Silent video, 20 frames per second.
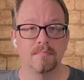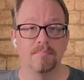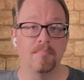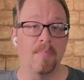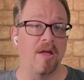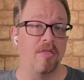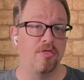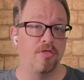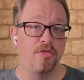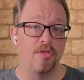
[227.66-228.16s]
My
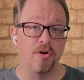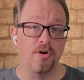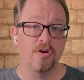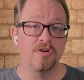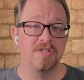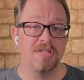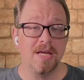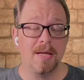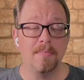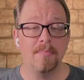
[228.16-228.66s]
third
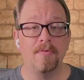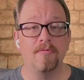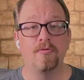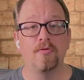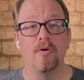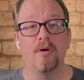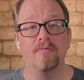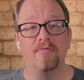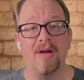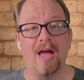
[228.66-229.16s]
tip for
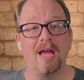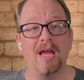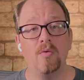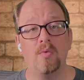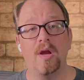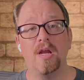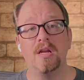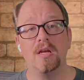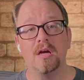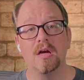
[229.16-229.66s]

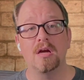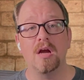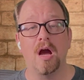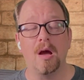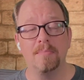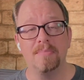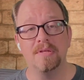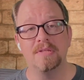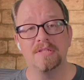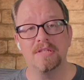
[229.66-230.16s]
evaluating a
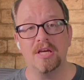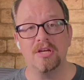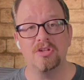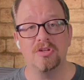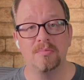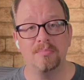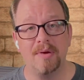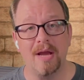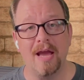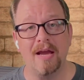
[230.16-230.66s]
compensation
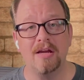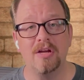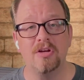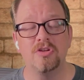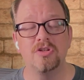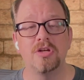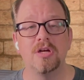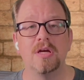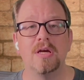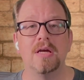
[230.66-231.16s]

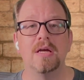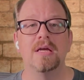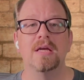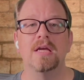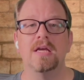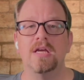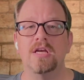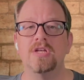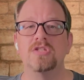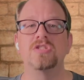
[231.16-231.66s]
package
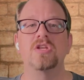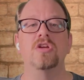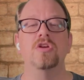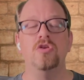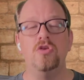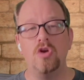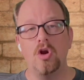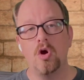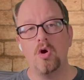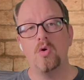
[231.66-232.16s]
is
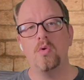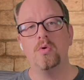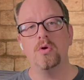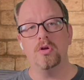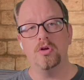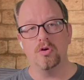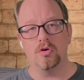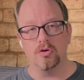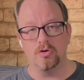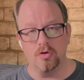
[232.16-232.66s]
know
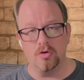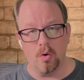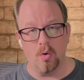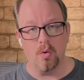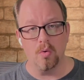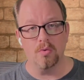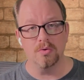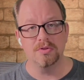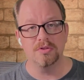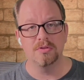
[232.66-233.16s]
your
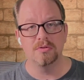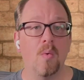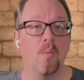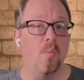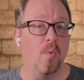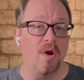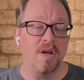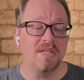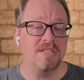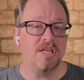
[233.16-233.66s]
goals.
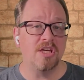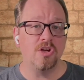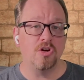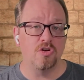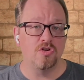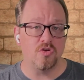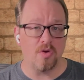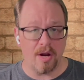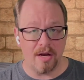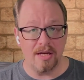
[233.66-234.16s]
What is it you're
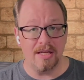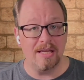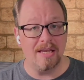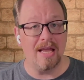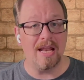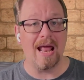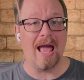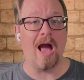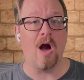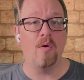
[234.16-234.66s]
trying to get
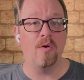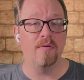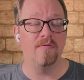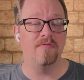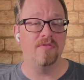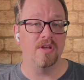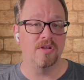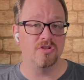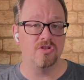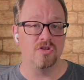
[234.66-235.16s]
out of
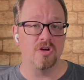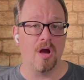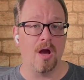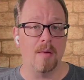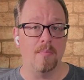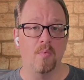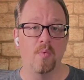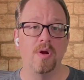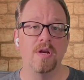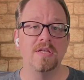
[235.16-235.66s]
this job?
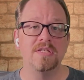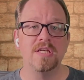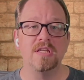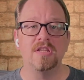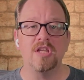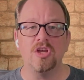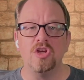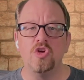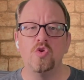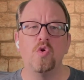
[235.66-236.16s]
What is it
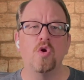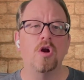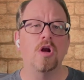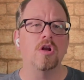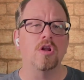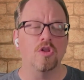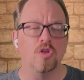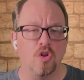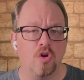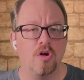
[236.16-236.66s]
that you are
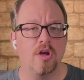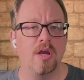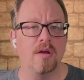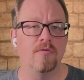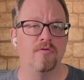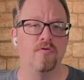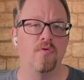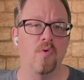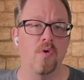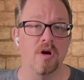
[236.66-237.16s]
looking
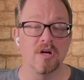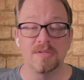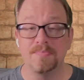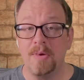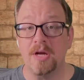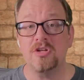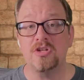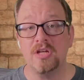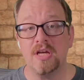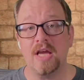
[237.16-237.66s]
for,
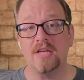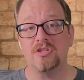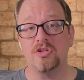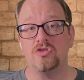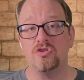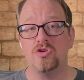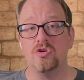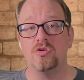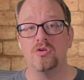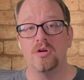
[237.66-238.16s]
especially as a
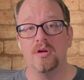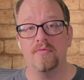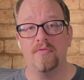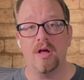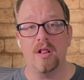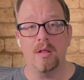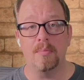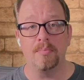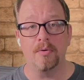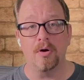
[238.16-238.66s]
junior
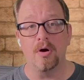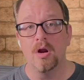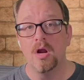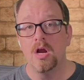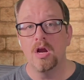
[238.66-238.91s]
developer?